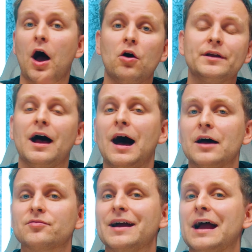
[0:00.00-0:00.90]
how the
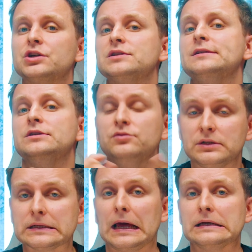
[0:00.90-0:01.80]
hardware actually
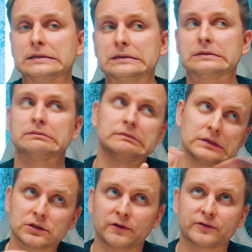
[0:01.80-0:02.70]
utilizes the
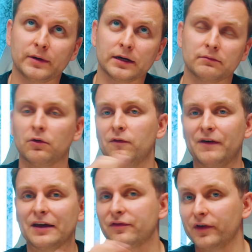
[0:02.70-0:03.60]
software or vice